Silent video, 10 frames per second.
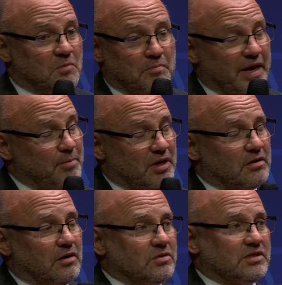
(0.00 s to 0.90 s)
maybe
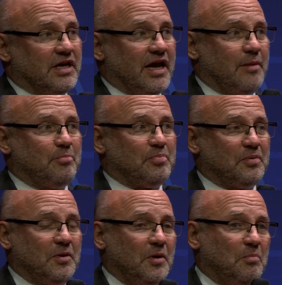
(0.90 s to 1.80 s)
close a gap
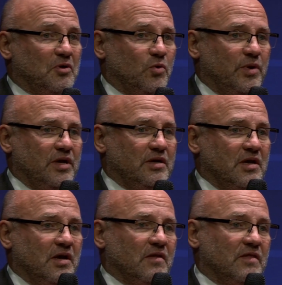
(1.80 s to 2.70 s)
between
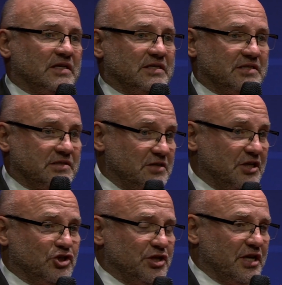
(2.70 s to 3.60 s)
the
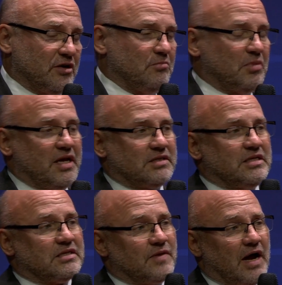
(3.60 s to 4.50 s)
engineering
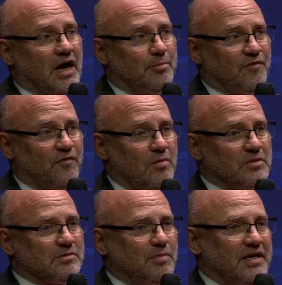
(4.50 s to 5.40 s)
plastics, the
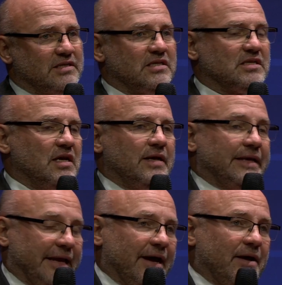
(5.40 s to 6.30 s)
high-performance plastics.
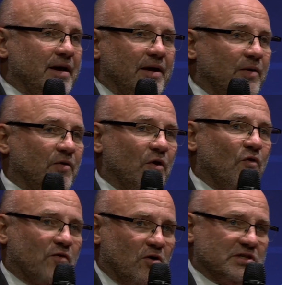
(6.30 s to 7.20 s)
Yeah,
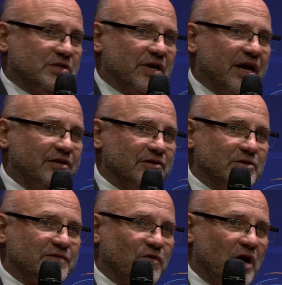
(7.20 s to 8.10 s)
of course, you can
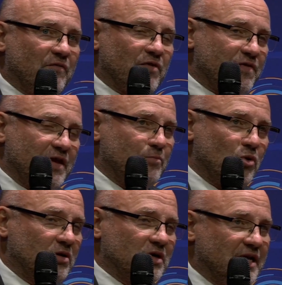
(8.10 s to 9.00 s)
use for everything
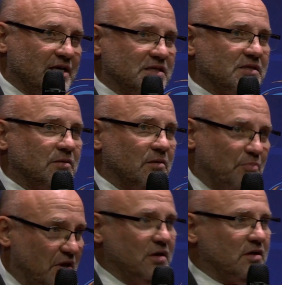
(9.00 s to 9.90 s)
more or less
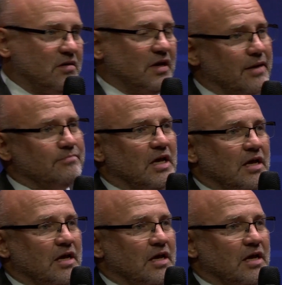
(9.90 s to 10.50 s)
PEEK, yeah,